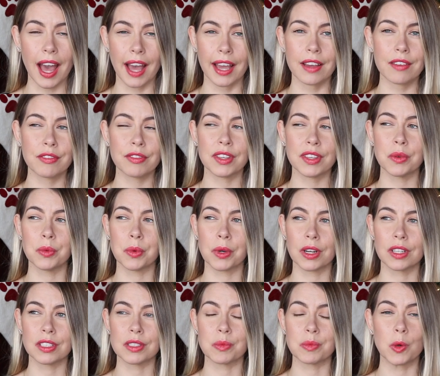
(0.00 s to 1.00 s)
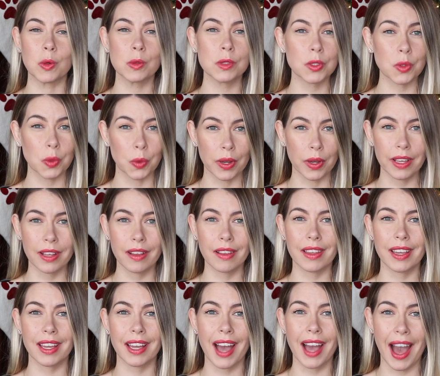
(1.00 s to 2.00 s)
I have the world's most
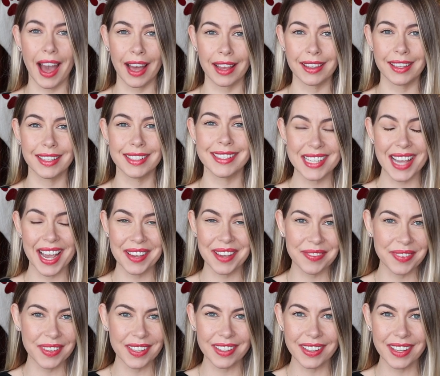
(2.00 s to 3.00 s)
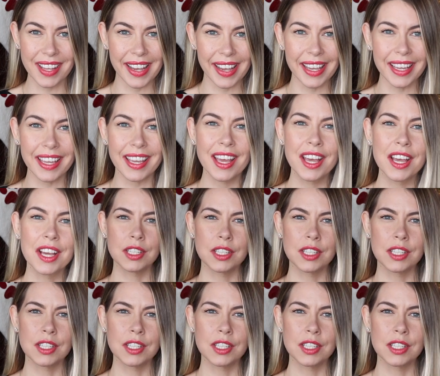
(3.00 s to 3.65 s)
oily eyelids, I feel like.